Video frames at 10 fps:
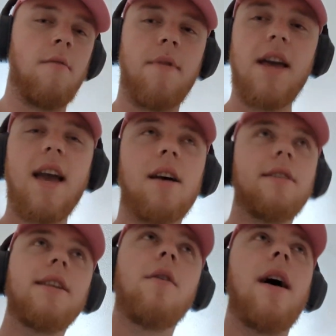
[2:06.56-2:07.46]
But yeah,
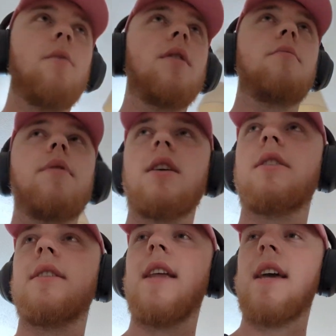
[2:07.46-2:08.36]
so I will be
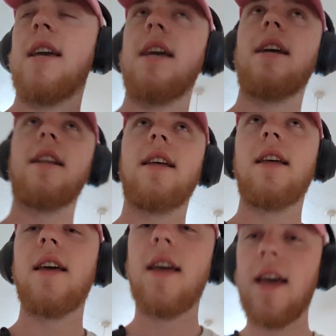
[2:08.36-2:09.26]
staying
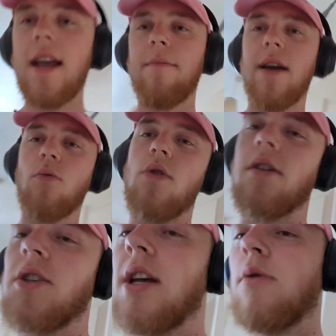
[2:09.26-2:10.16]
in my
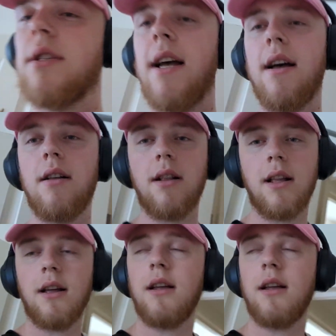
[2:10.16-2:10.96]
work's hotel